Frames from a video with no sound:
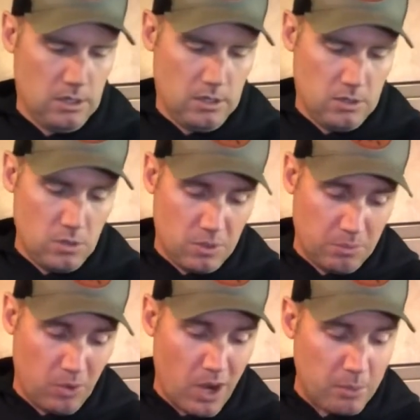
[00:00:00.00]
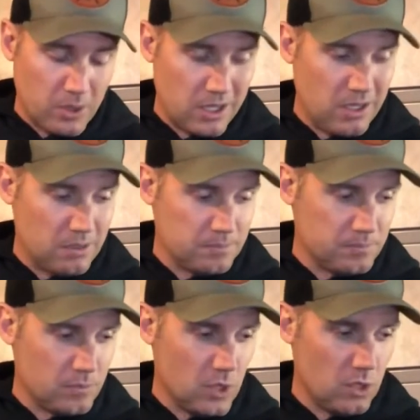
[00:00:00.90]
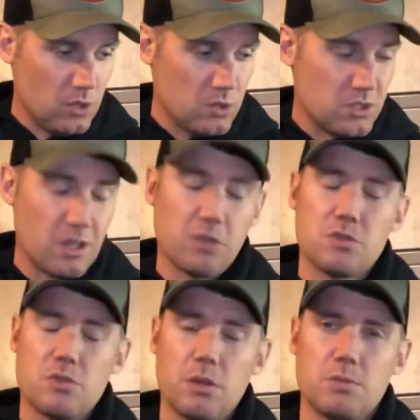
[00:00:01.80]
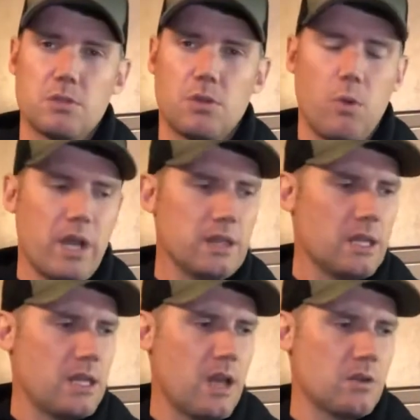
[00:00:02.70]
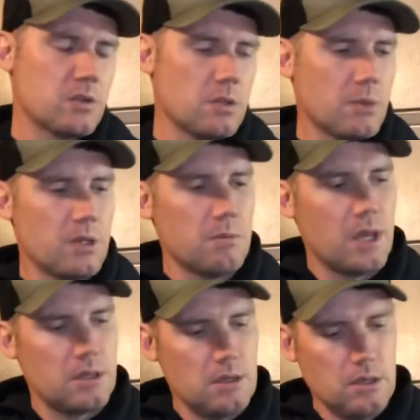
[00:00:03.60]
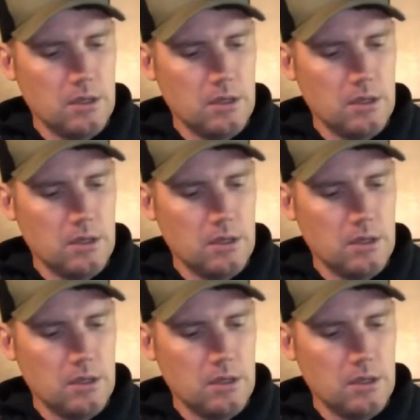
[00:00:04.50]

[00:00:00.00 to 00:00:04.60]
You could probably use stealth strips to quieten that down, or some other method.